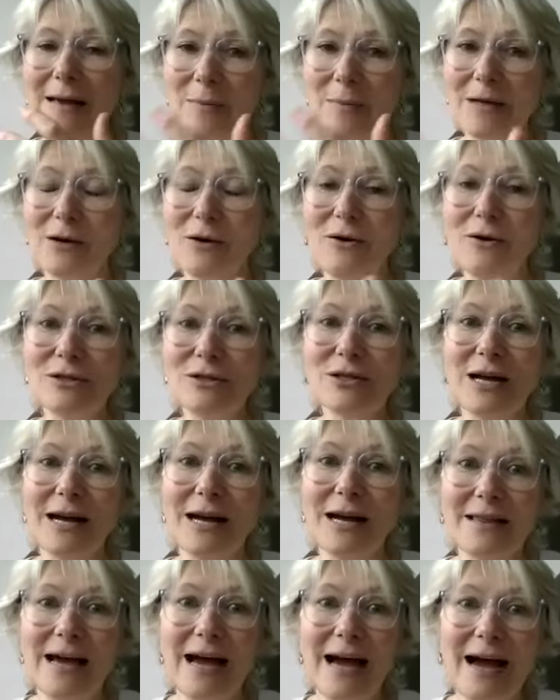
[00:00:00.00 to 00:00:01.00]
But also
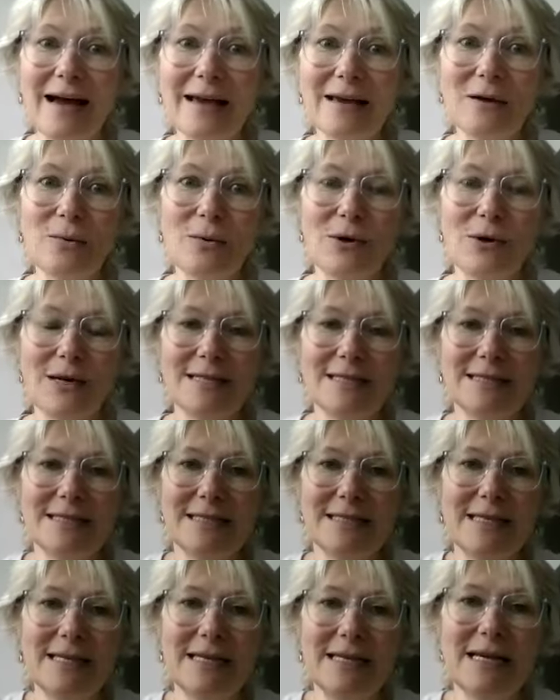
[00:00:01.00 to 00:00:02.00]
other high
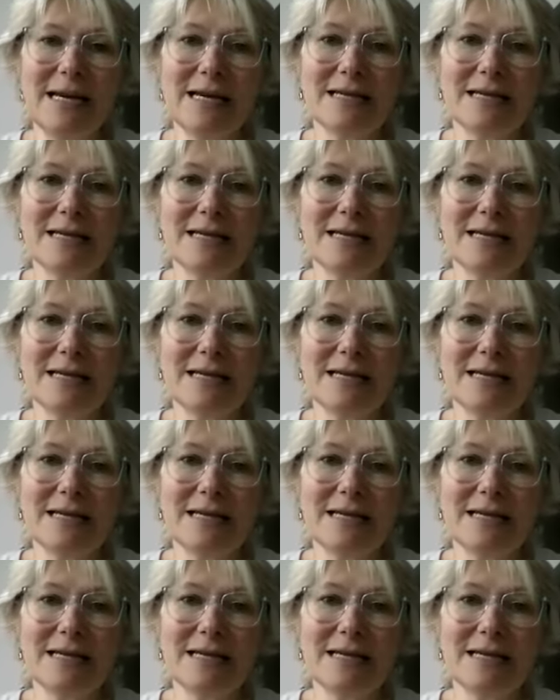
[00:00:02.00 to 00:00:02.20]
quality